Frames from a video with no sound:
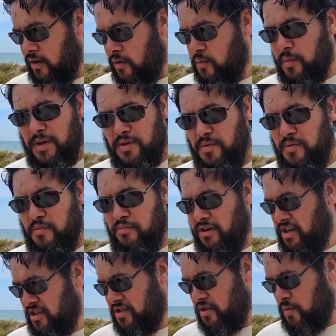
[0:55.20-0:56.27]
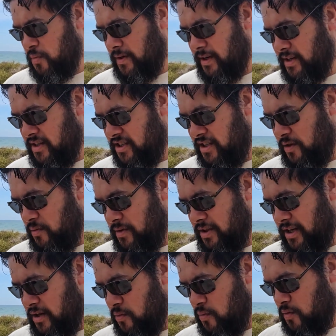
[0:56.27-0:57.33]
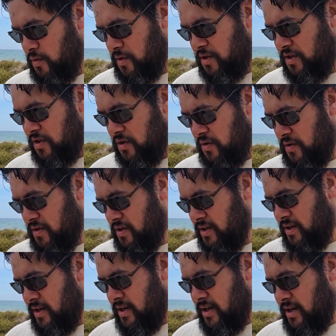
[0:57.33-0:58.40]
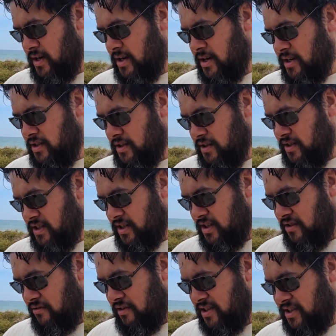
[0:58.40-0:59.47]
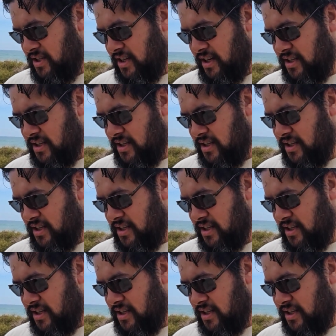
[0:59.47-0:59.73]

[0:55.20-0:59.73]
which pretty soon we're going to see what that awards soon. So 636